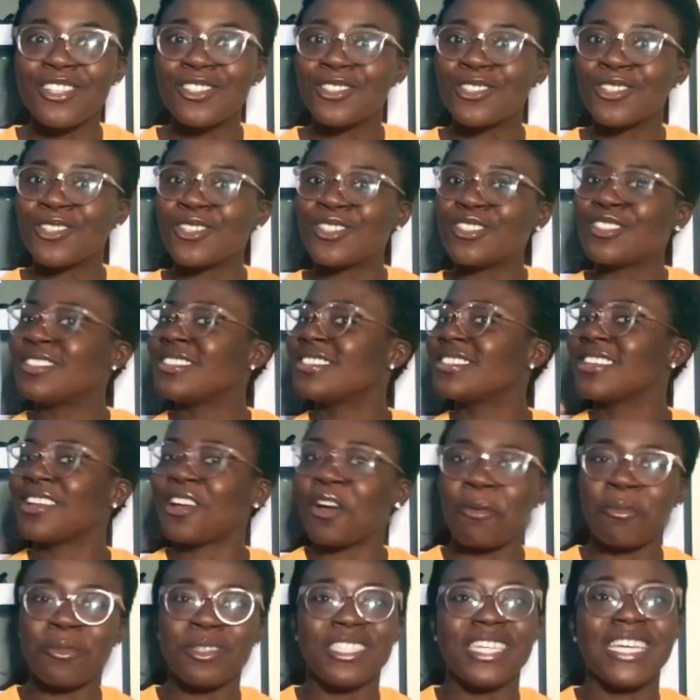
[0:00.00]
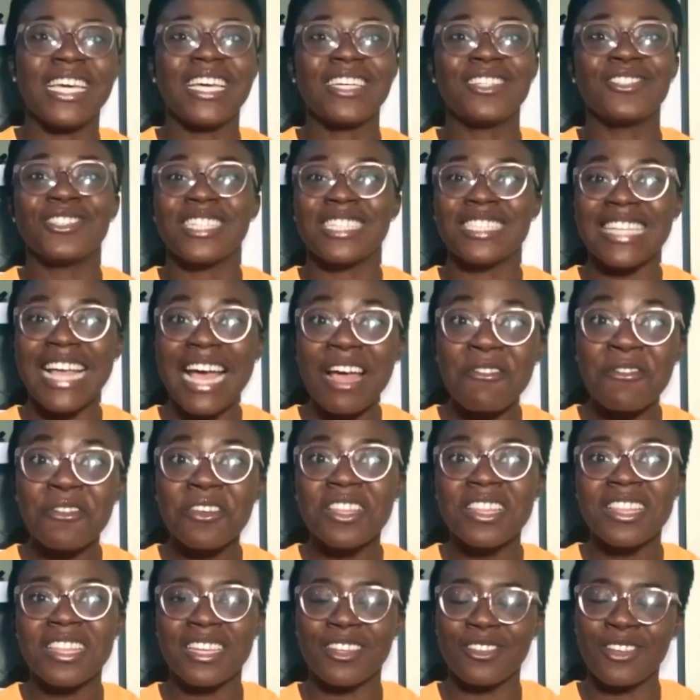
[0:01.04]
Communication is everything. You have
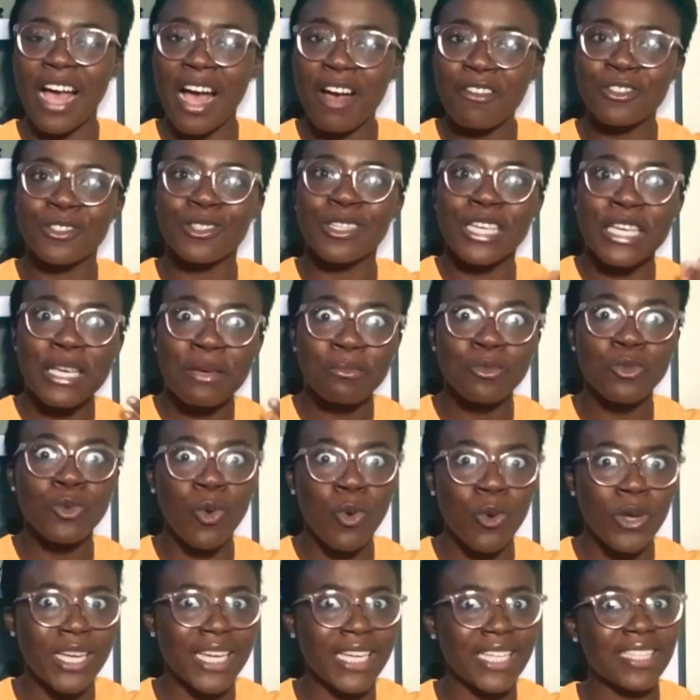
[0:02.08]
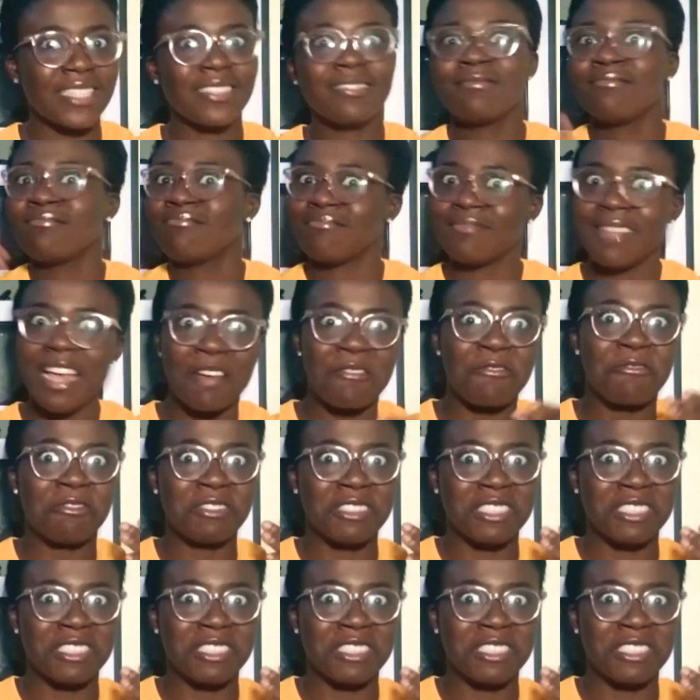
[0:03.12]
to keep talking every day.